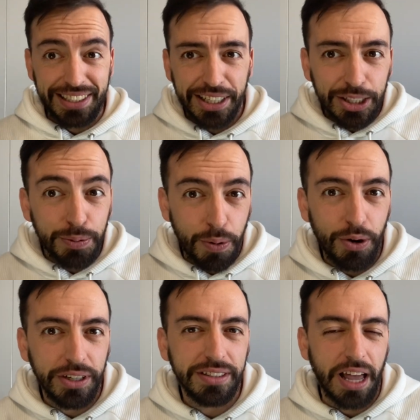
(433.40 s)
this
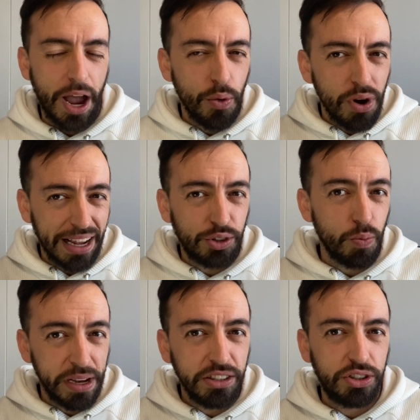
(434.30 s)
point, I would like to
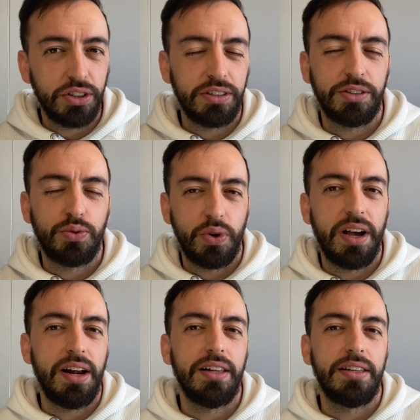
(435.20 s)
mention as
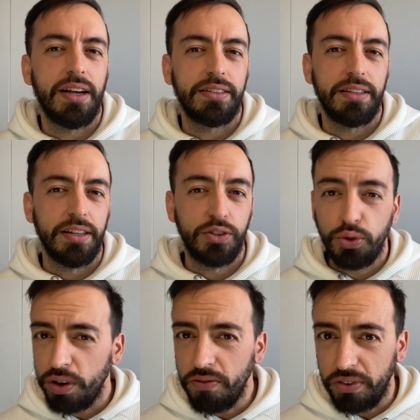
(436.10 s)
well that the
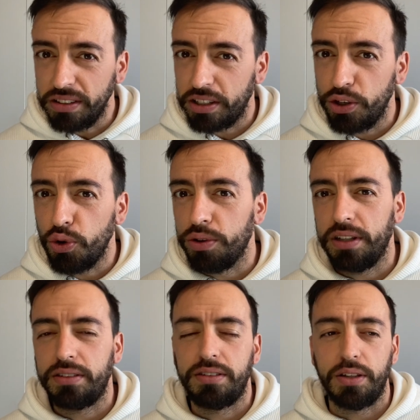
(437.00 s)
2 infantry
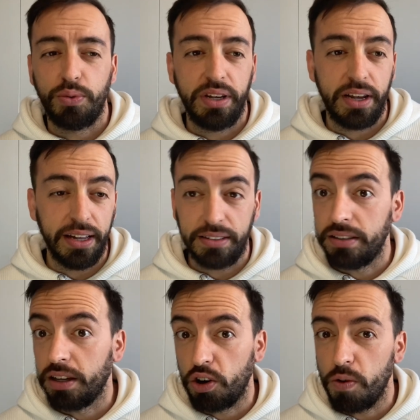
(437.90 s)
units that we get in
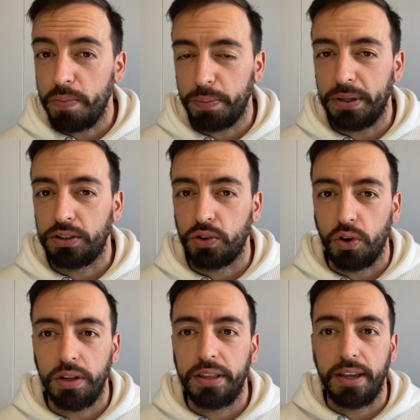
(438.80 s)
the combat
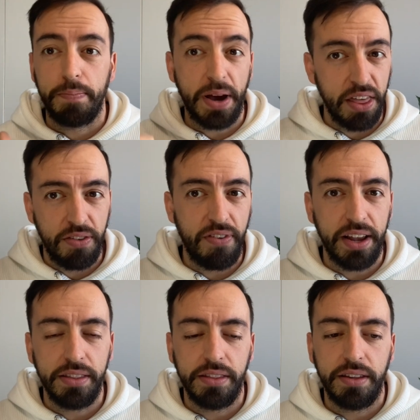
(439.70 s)
patrol, the
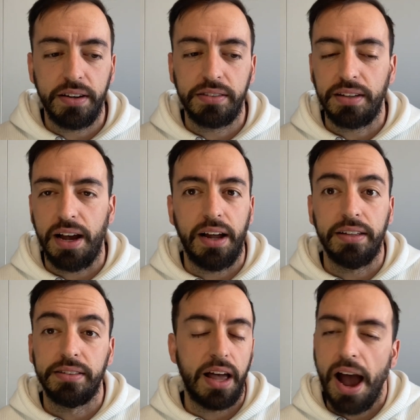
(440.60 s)
pathfinders
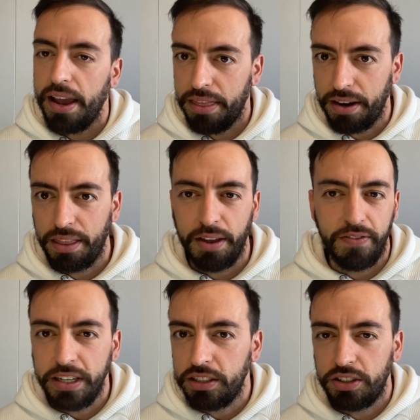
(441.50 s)
and either the
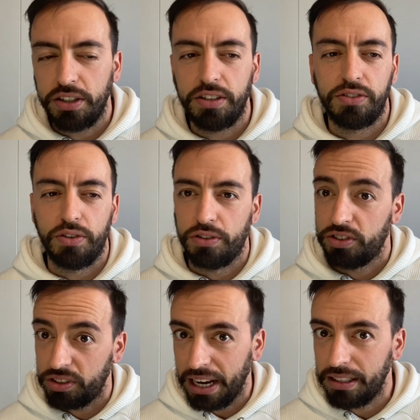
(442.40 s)
breachers or
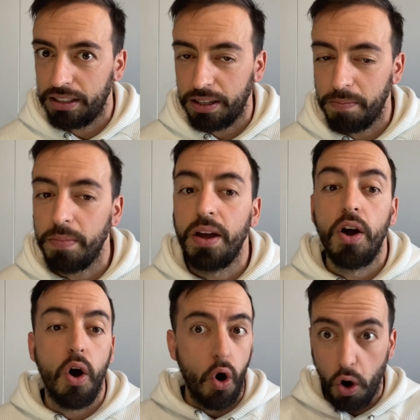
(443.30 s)
strike team,
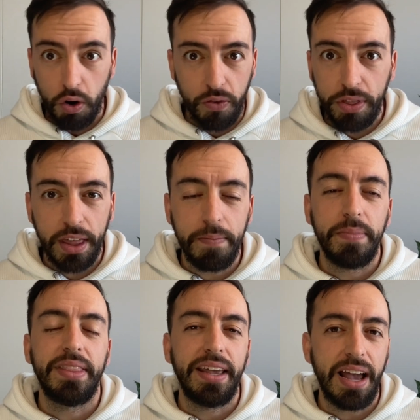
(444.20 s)
all of
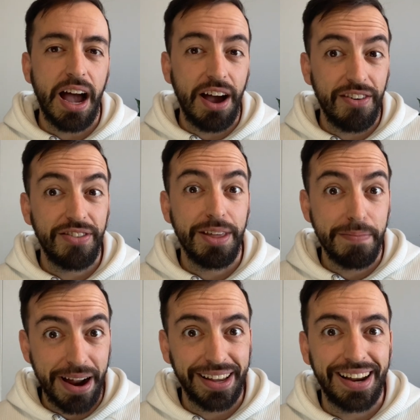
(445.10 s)
them, they have the
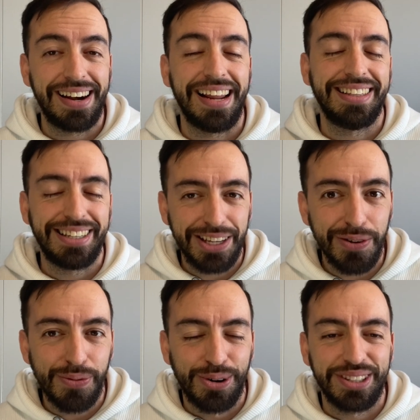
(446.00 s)
marker light
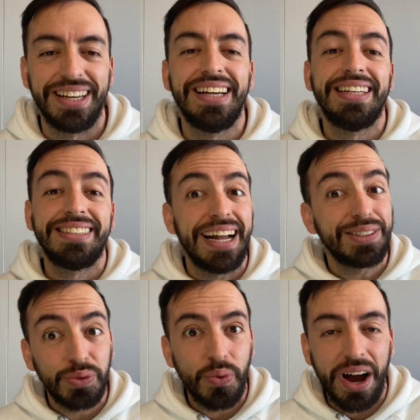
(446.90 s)
keyword.
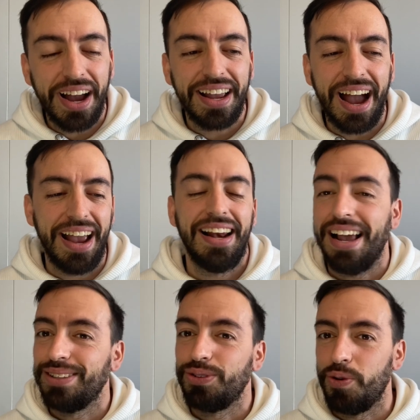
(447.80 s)
That's why I
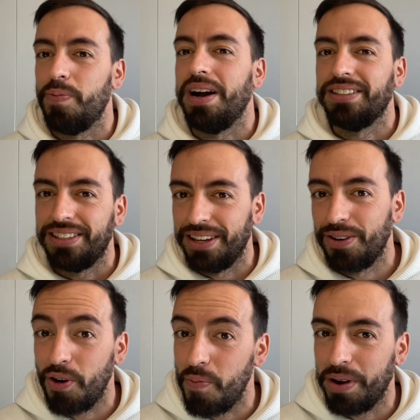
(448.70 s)
like so much the
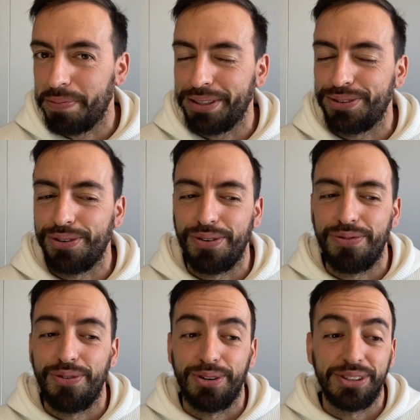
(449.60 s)
combat patrol
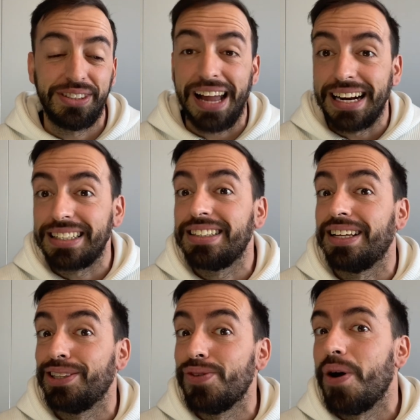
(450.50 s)
for starting a
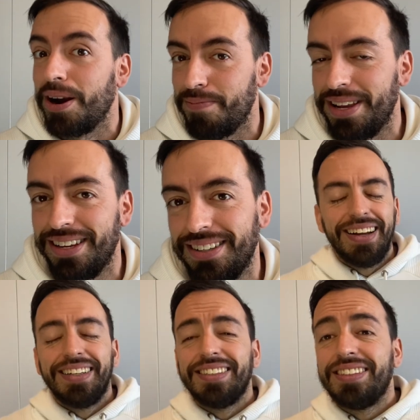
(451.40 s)
new army.
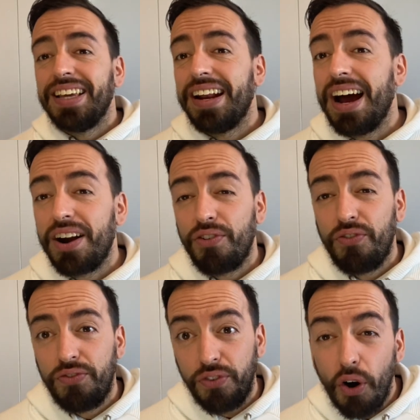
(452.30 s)
There are
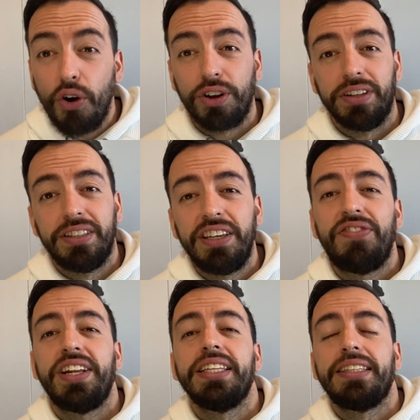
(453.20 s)
4
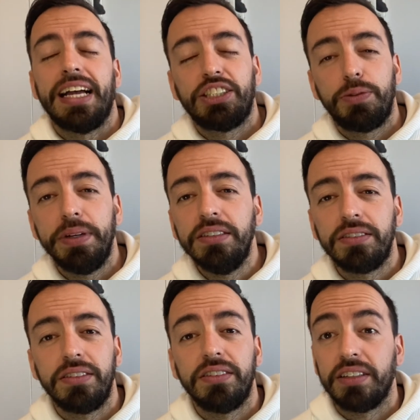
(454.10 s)
different
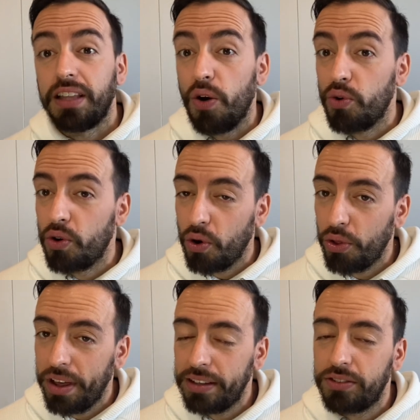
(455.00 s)
detachments in the Tau
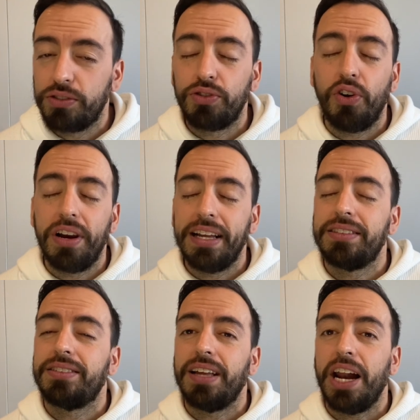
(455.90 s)
Codex, so
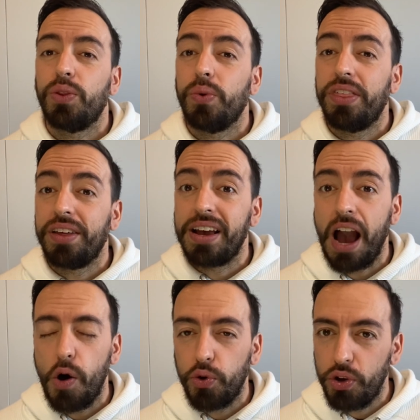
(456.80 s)
let's start with
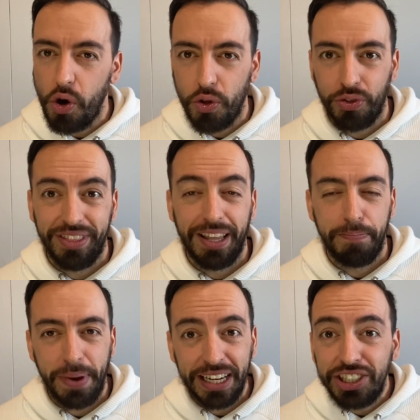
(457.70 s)
Kauyon, the
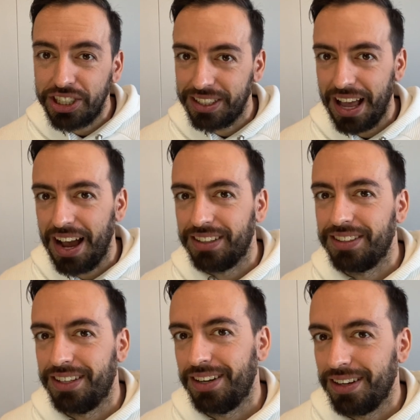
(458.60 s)
Patient
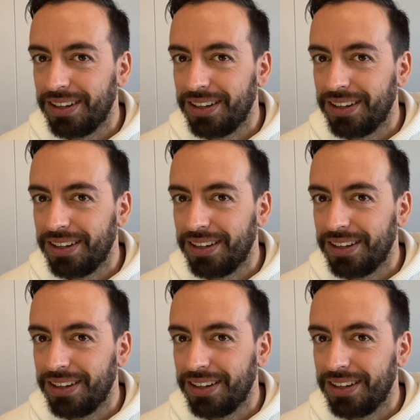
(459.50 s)
Hunter.